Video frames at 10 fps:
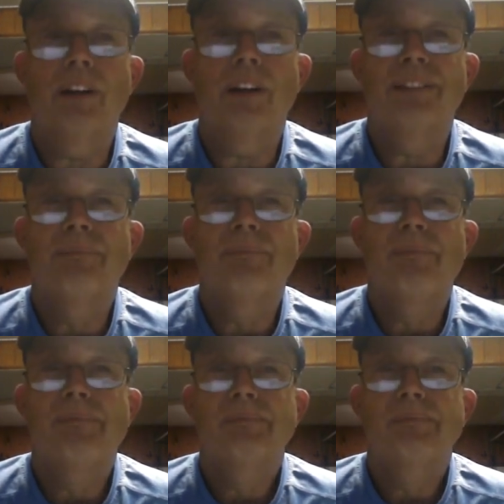You know, I watched
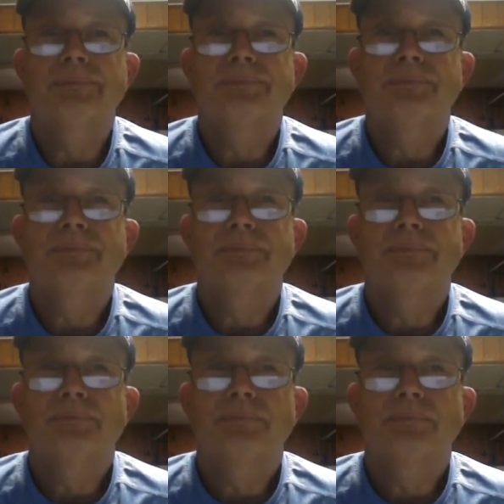a movie the other day and
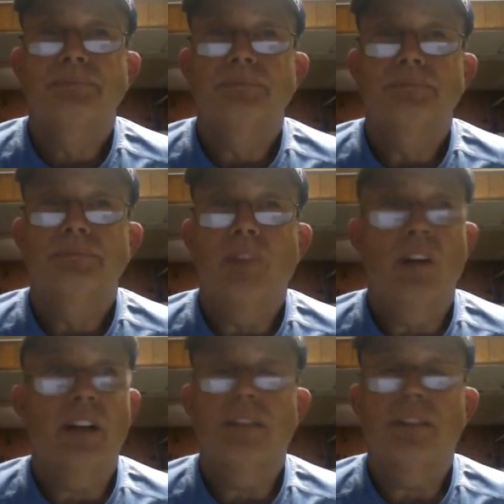they talked about
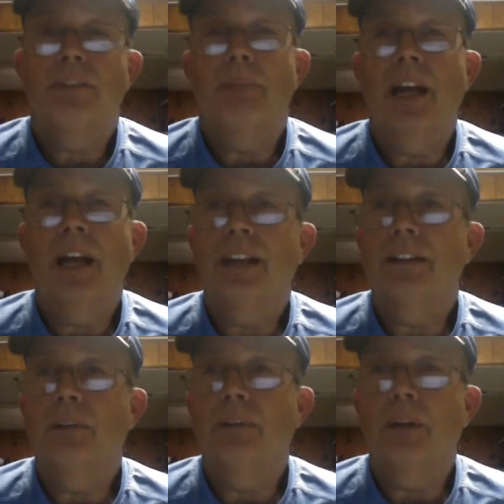the
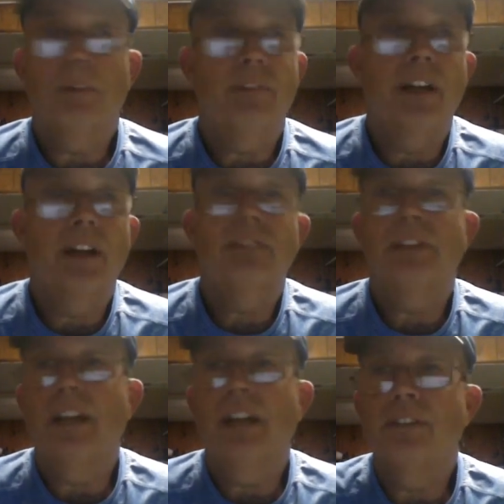leader took the guy
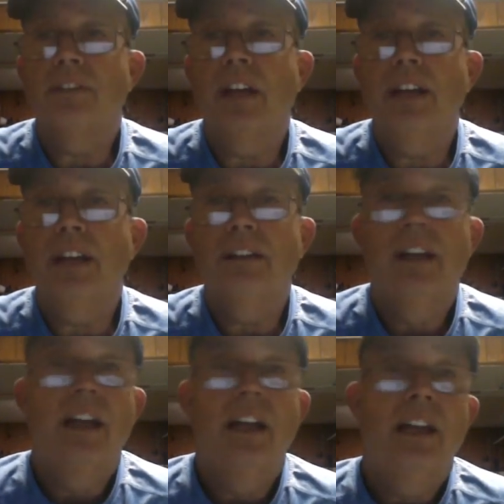aside and he says, I
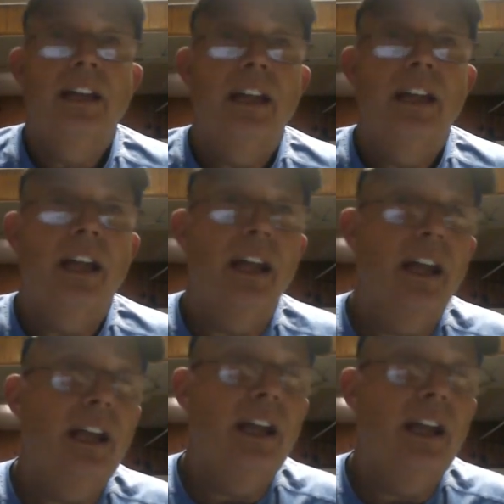need you to obey